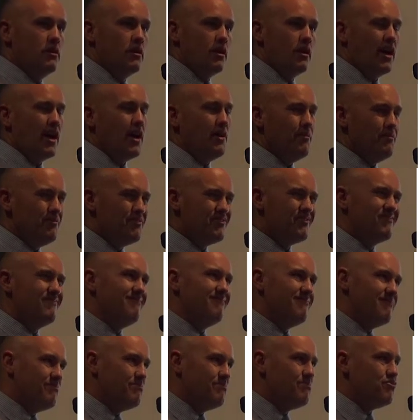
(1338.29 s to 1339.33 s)
and
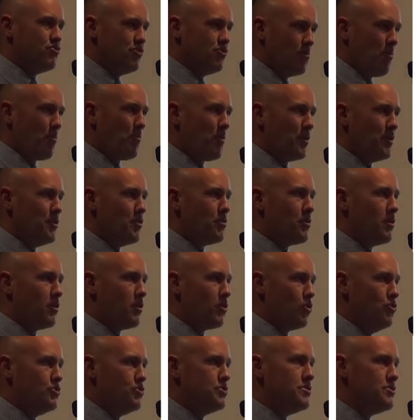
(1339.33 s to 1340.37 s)
probably your
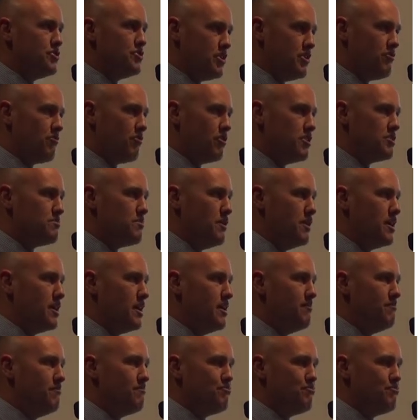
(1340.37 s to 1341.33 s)
conclusion, generally speaking,